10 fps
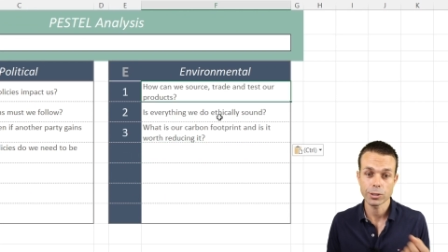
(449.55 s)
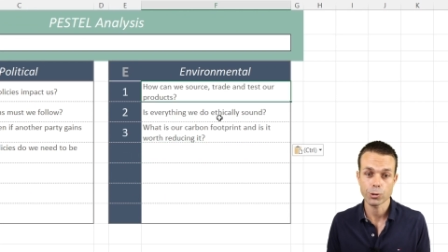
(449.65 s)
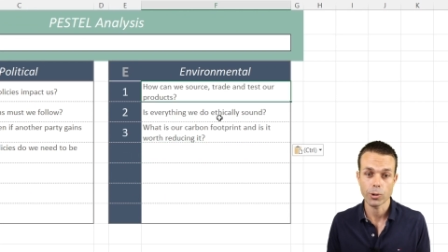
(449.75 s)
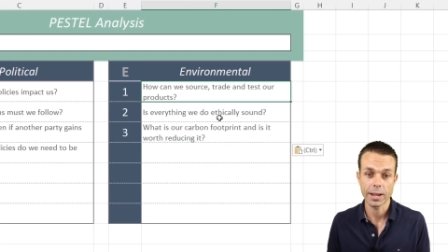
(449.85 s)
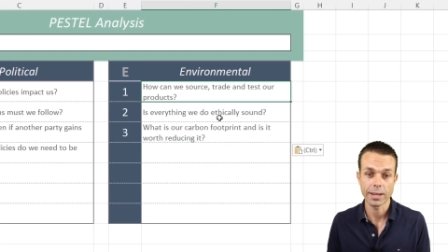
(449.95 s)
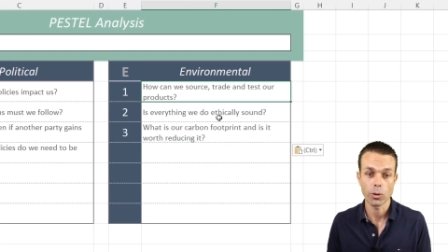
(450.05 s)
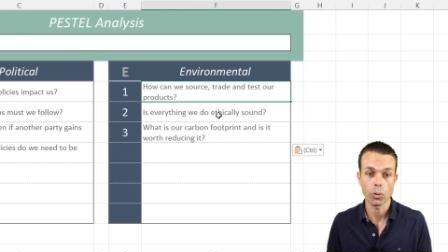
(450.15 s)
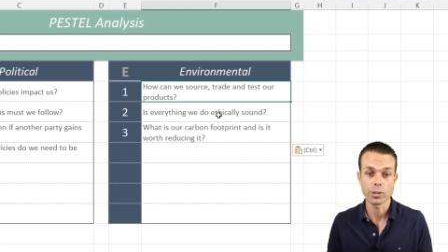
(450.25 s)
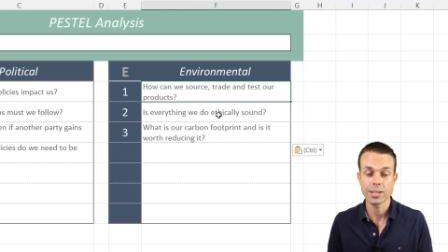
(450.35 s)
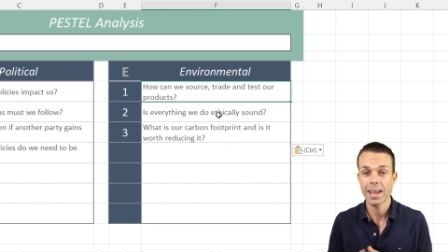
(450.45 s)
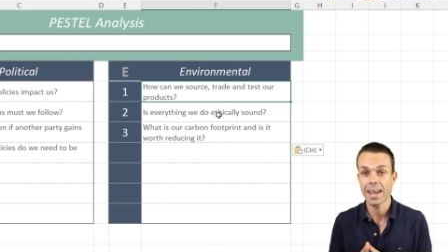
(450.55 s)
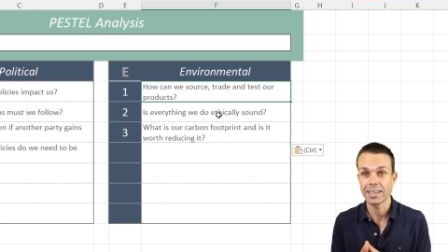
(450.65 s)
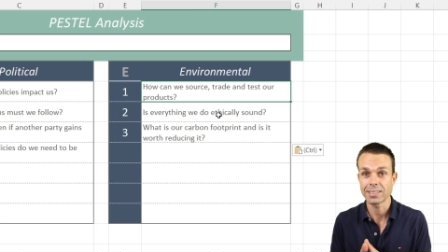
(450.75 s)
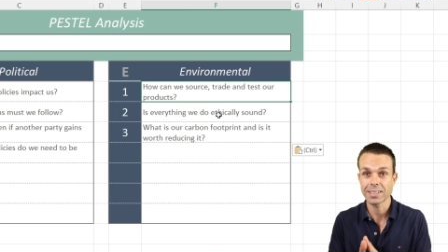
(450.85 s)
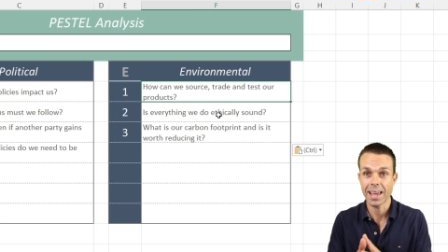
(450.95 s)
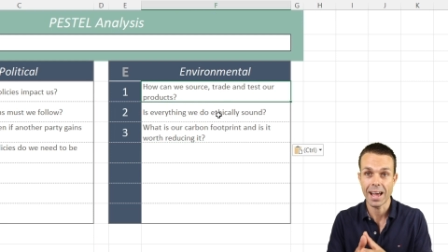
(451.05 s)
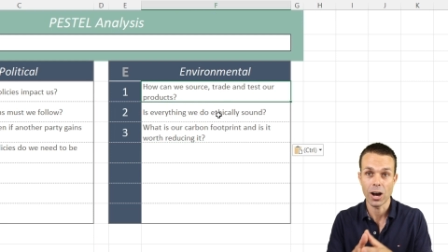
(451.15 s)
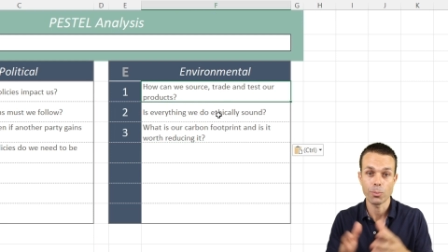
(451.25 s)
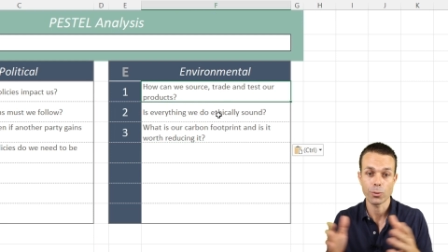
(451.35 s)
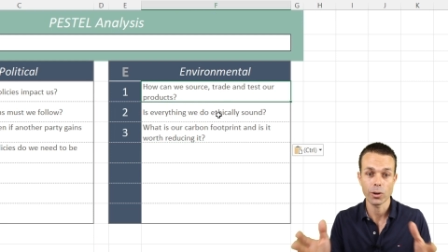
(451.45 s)
trade, or test
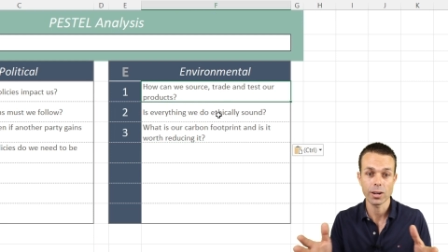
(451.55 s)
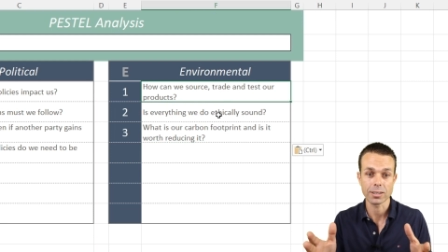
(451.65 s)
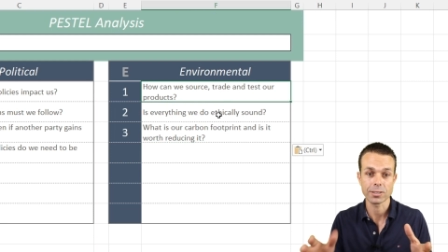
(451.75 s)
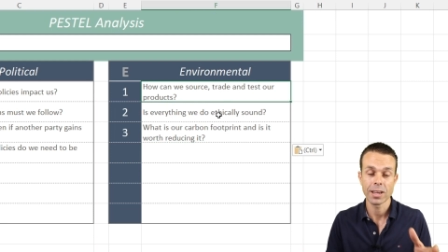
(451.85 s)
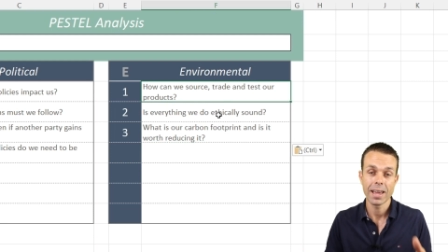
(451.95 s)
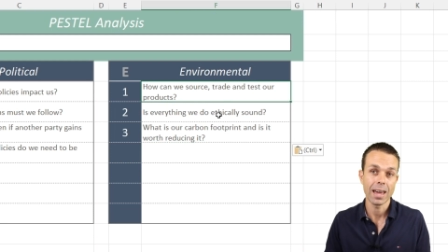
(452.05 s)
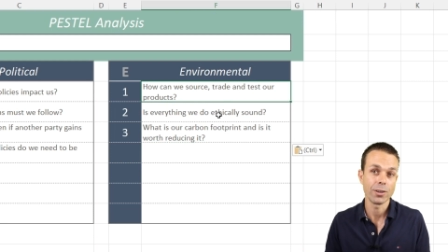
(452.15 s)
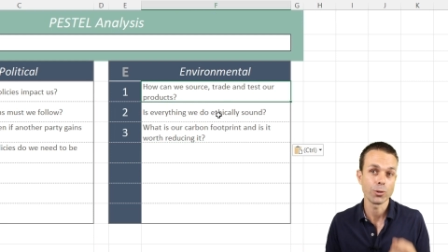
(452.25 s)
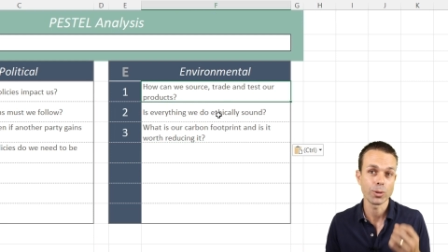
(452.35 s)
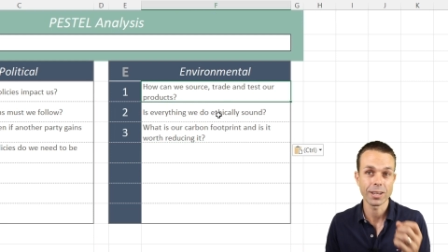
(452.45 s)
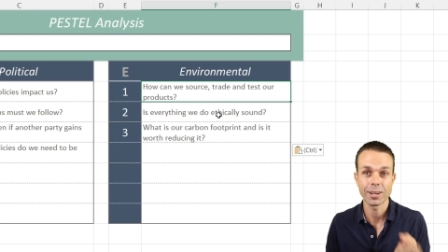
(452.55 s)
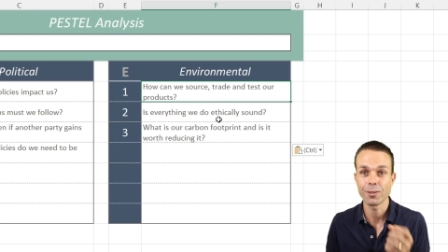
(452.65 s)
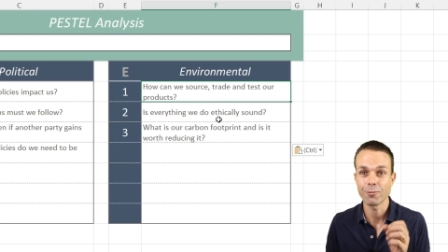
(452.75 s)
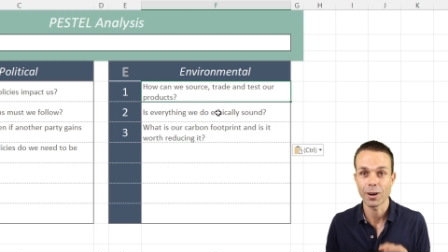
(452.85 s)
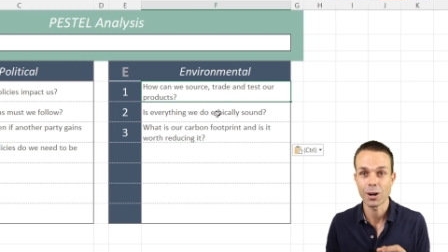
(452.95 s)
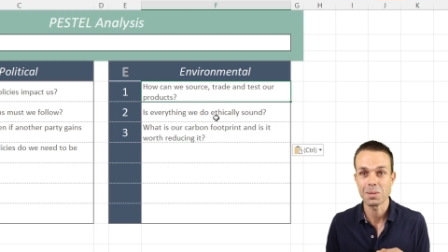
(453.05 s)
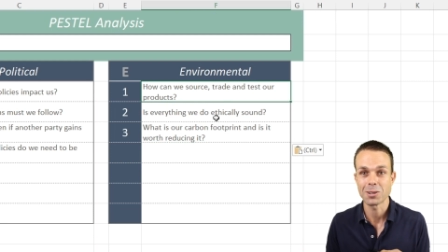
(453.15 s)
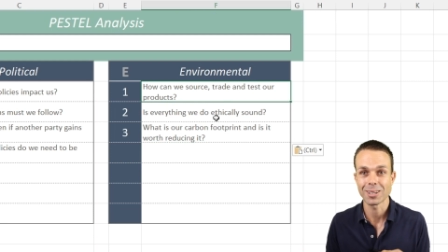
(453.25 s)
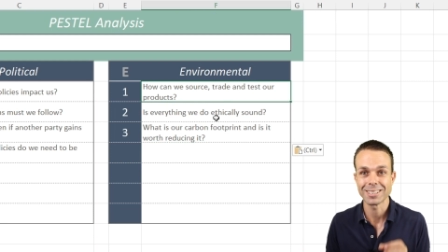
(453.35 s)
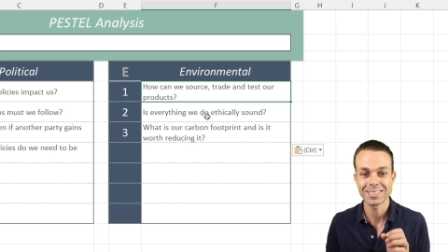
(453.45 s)
our products and do it in an
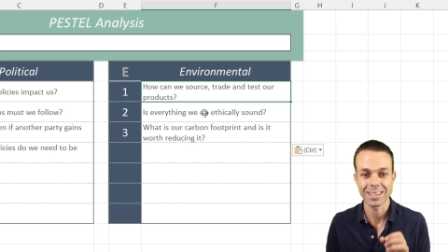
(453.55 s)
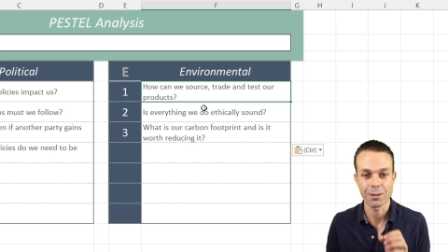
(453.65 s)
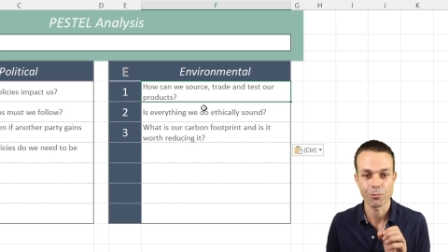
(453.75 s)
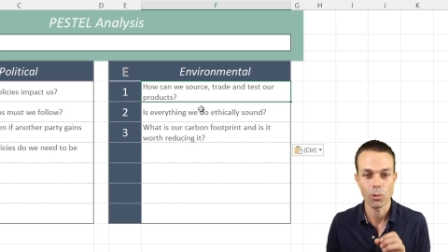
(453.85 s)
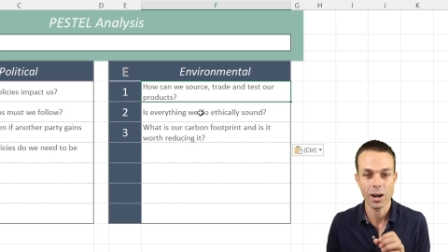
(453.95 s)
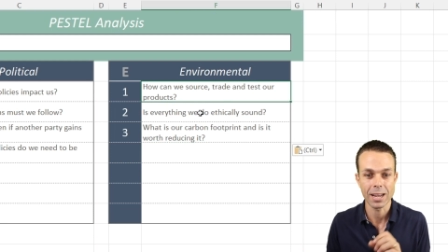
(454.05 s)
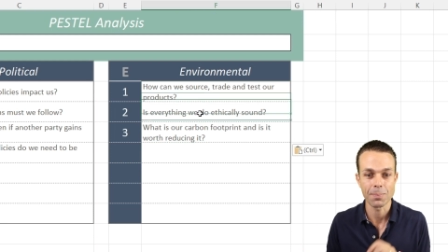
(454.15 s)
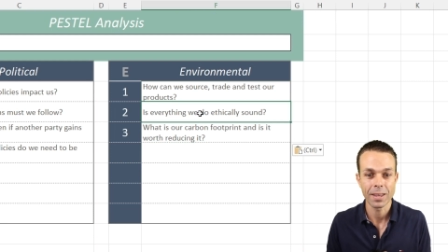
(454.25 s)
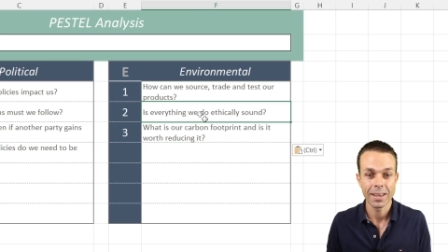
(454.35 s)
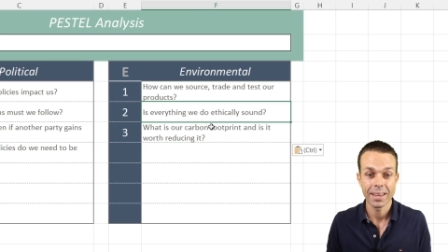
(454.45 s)
environmentally safe way?